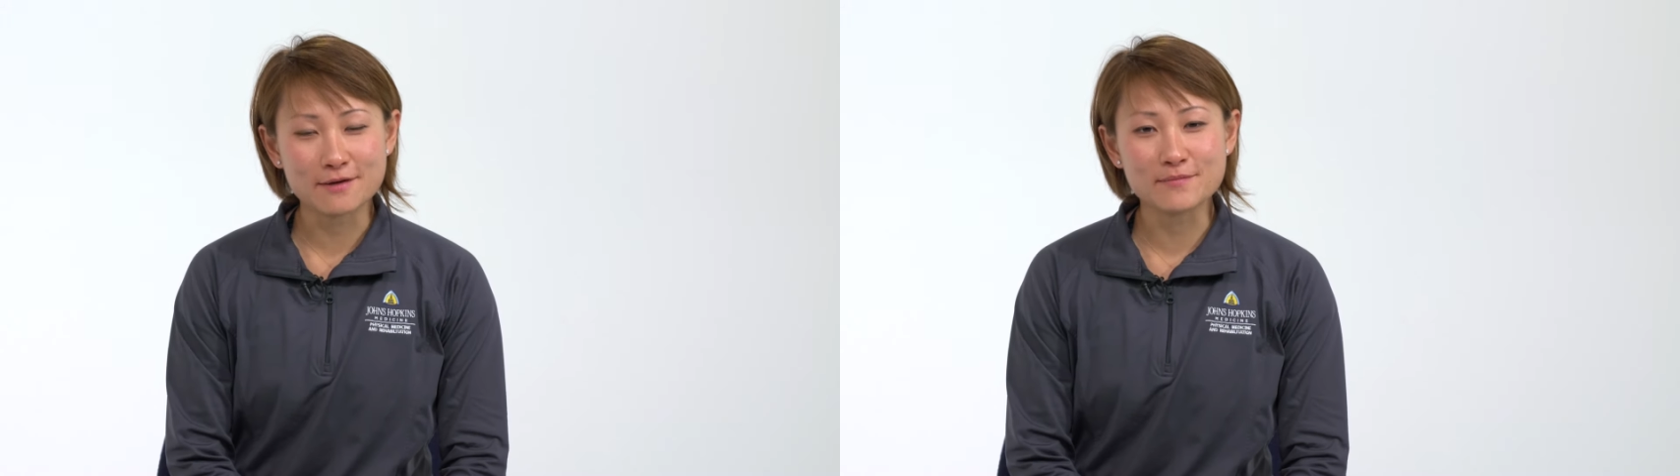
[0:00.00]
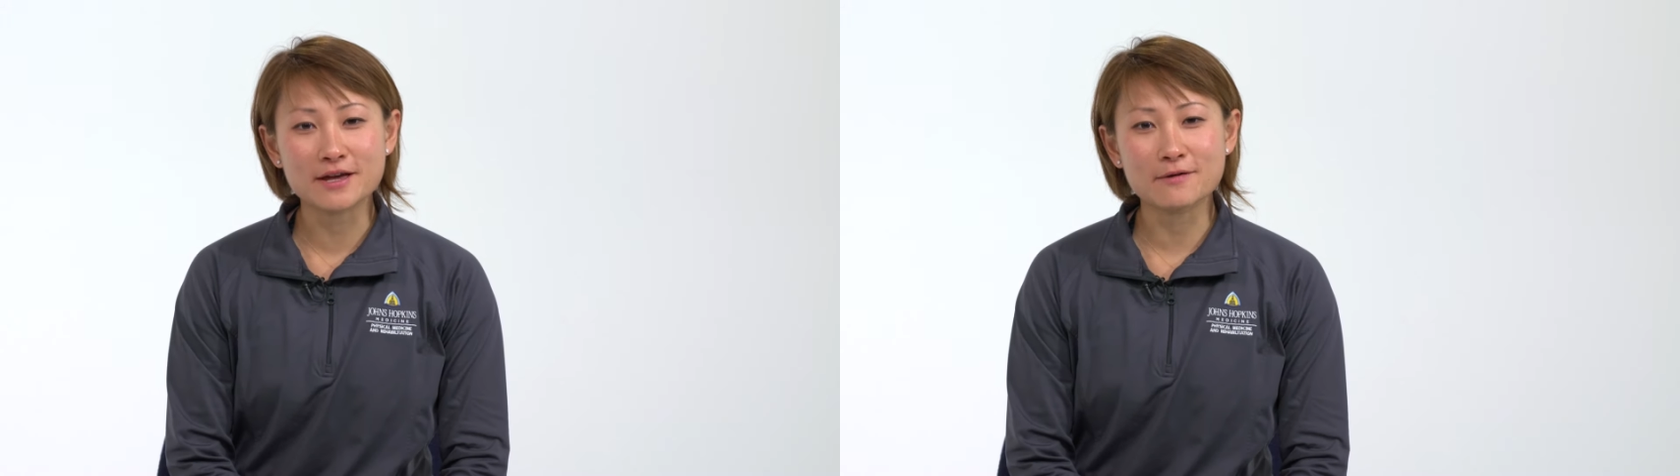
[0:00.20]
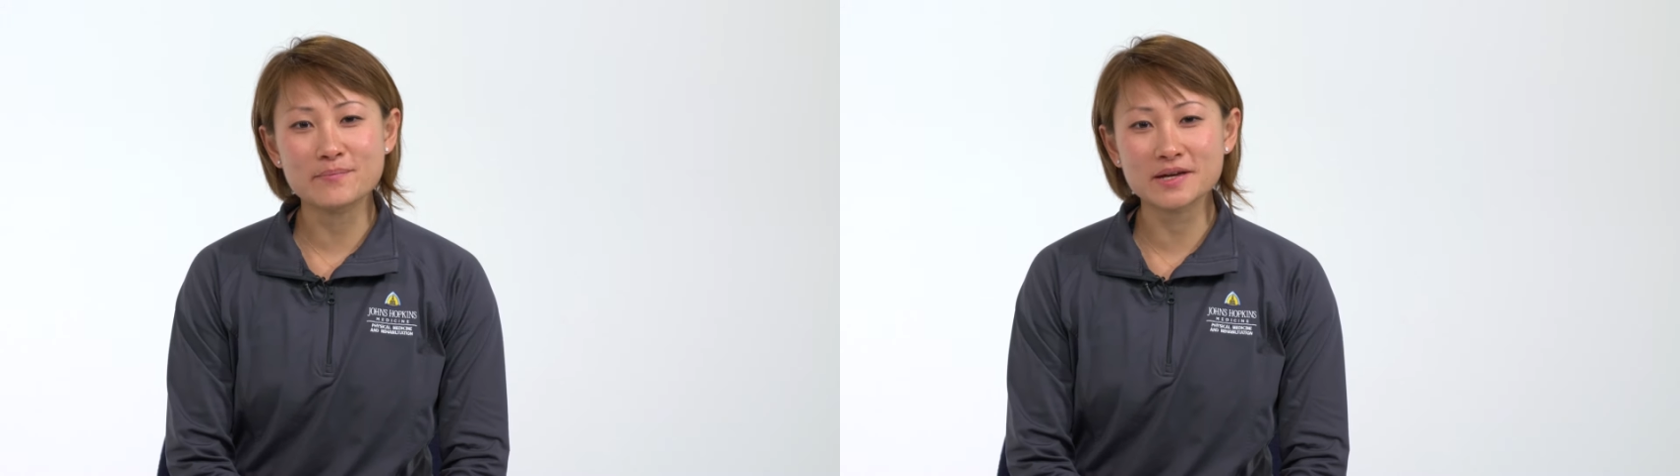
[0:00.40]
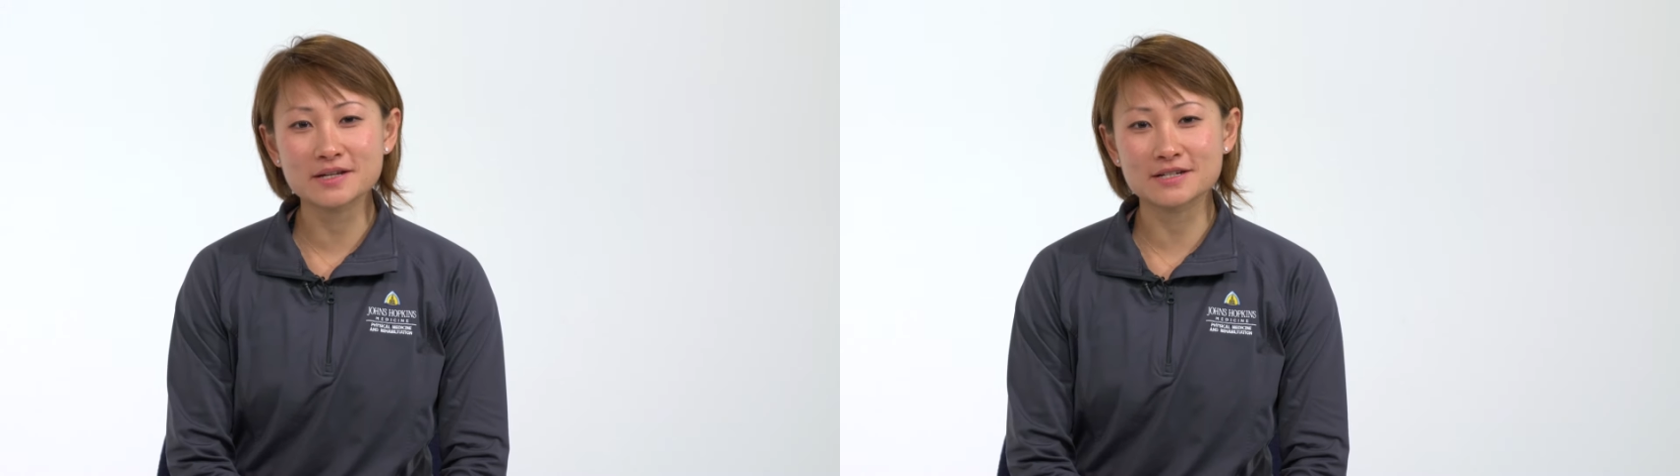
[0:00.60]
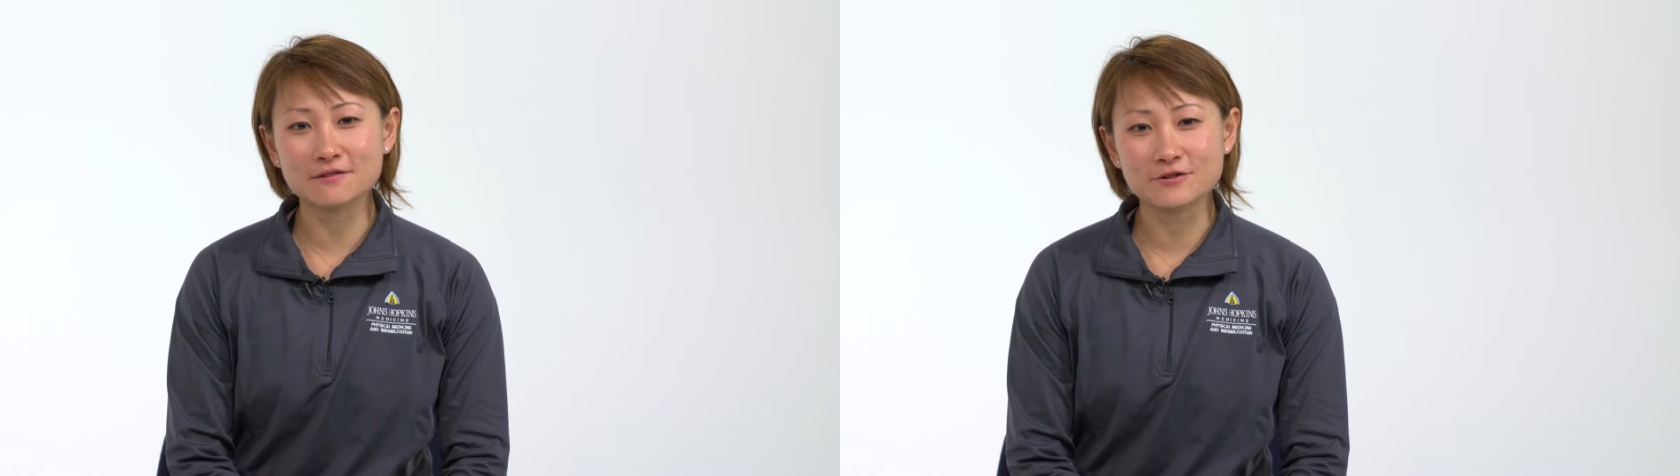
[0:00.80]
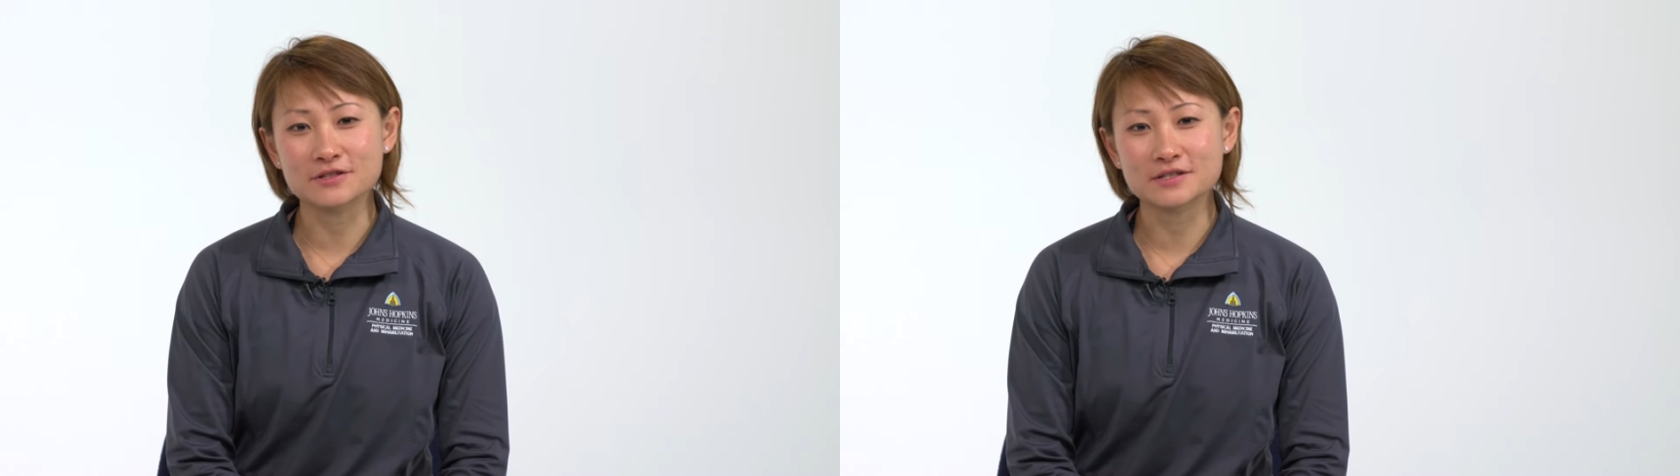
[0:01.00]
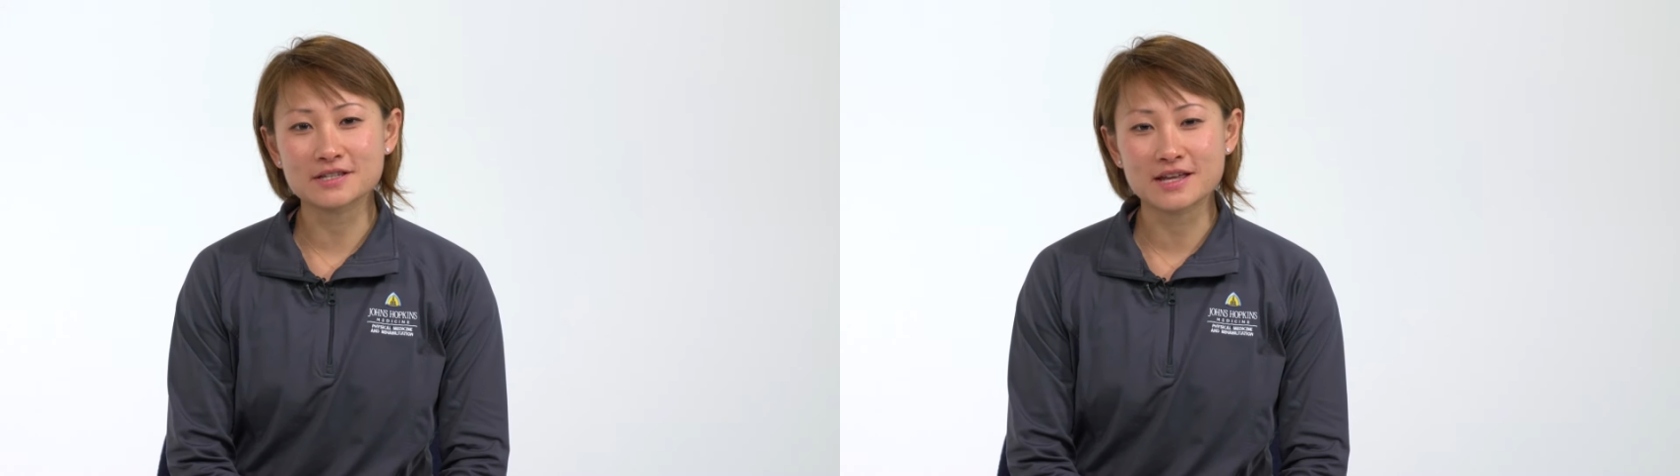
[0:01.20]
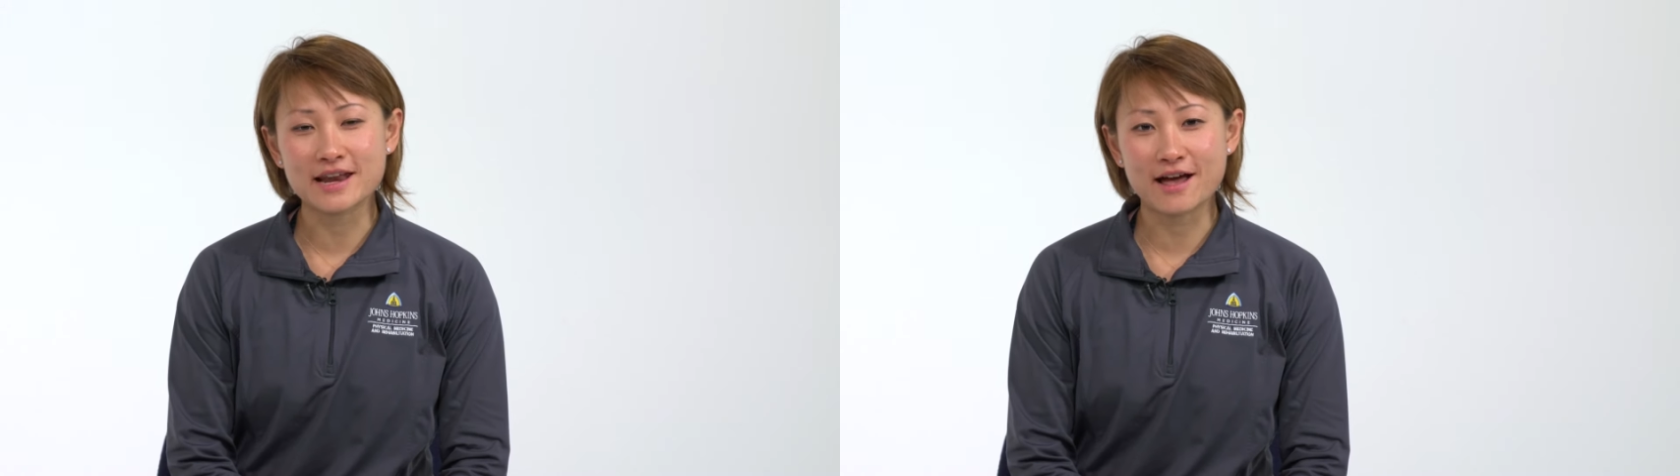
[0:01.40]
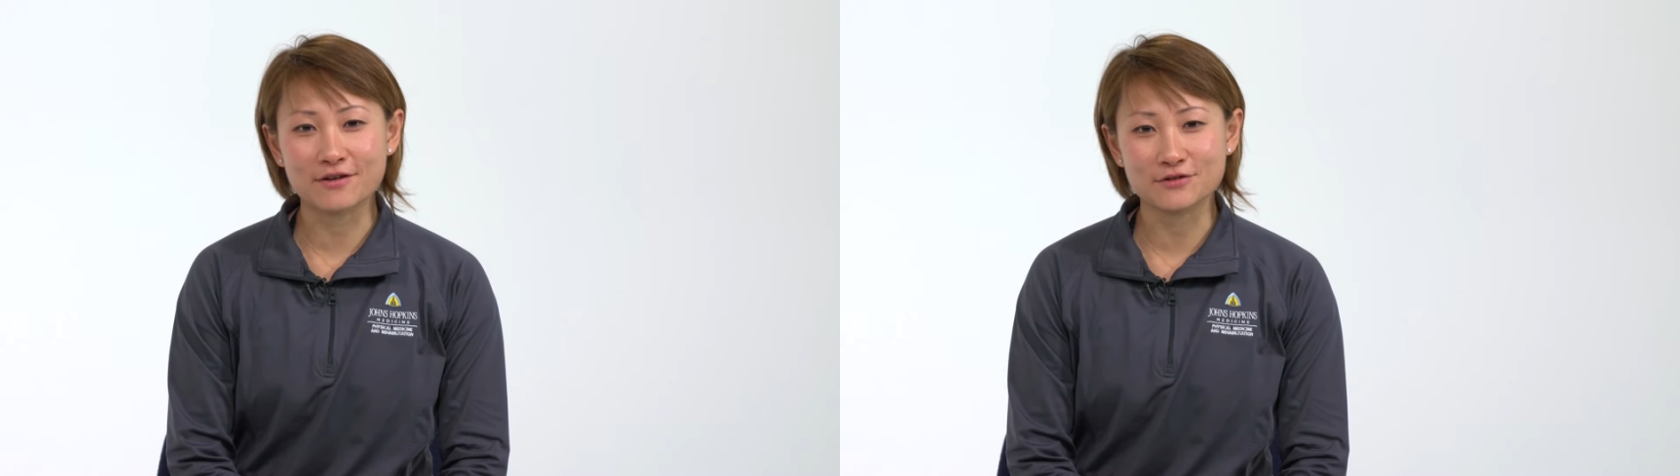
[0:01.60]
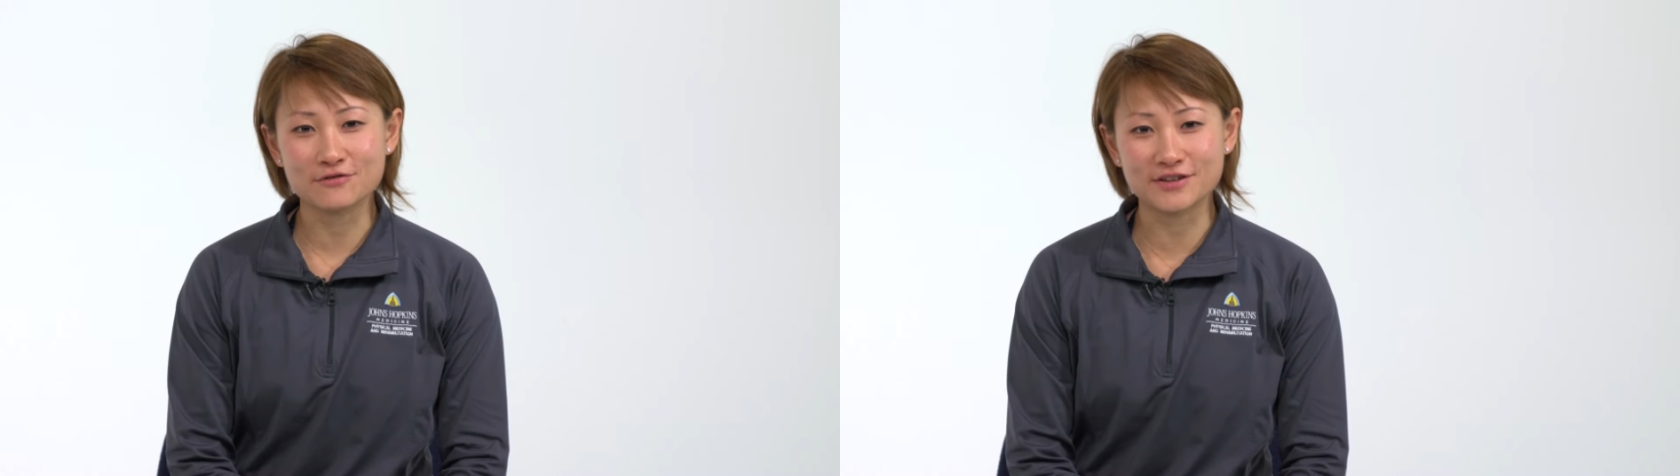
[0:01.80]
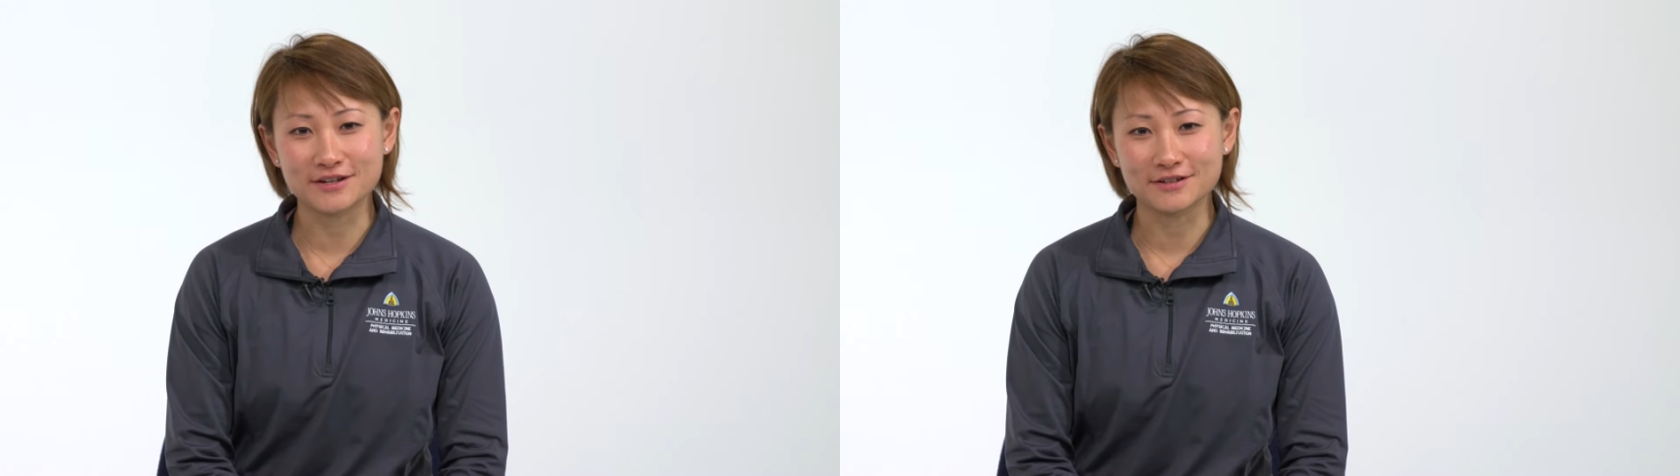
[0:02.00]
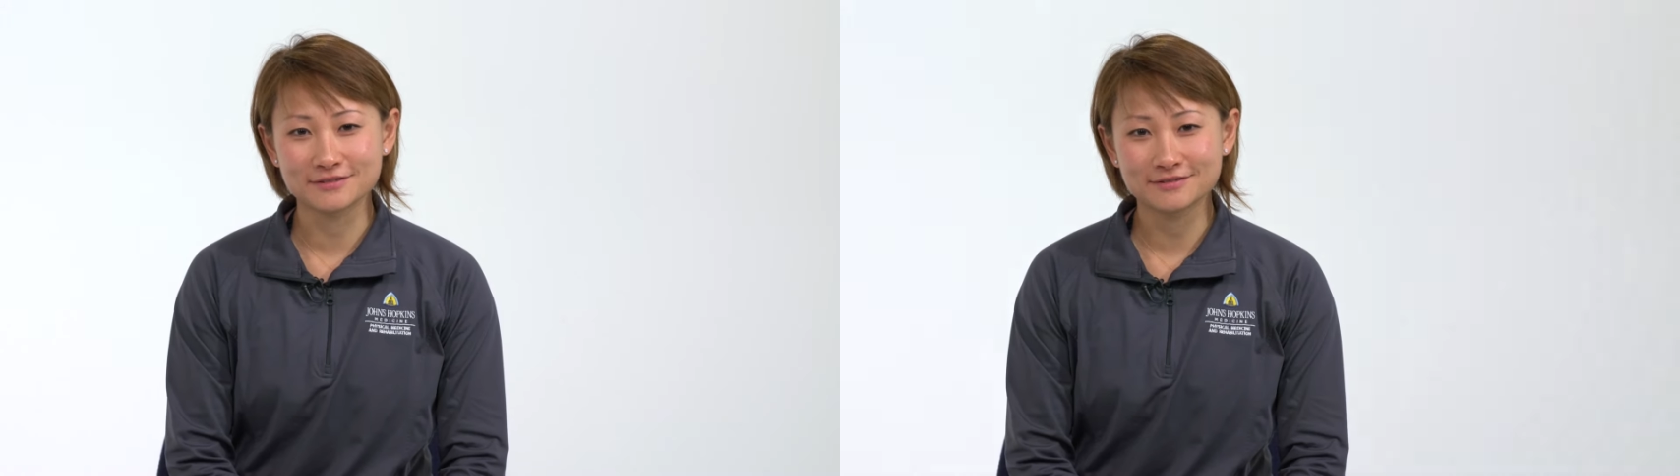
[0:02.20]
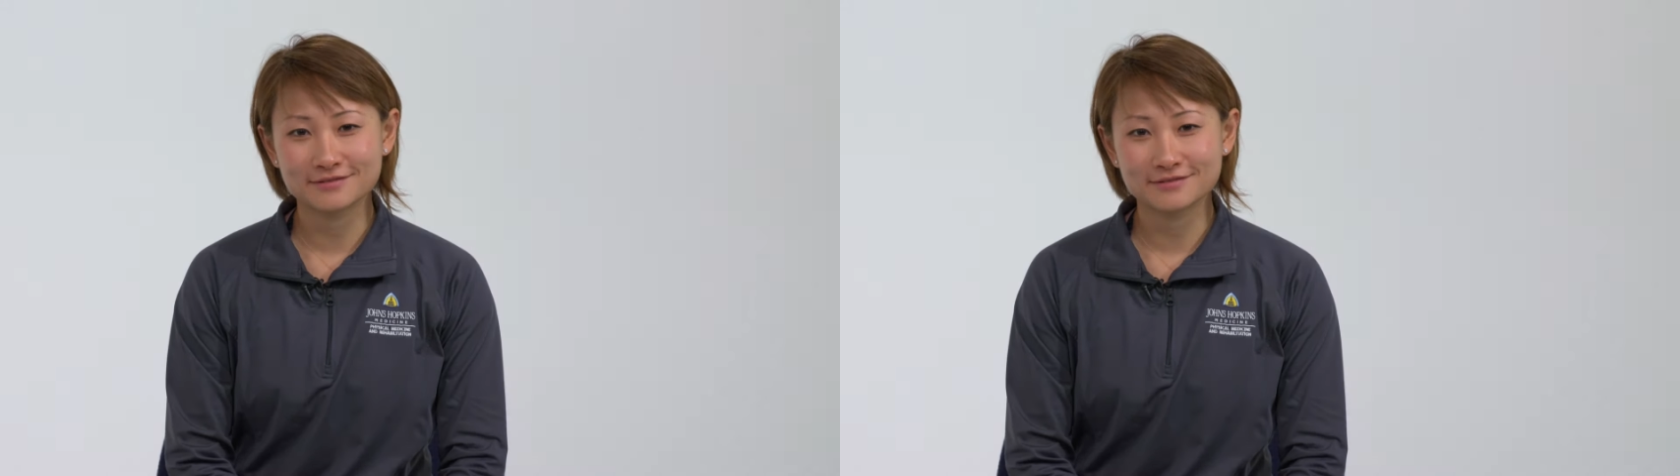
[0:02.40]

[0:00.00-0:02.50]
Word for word: can make a big difference in how you feel.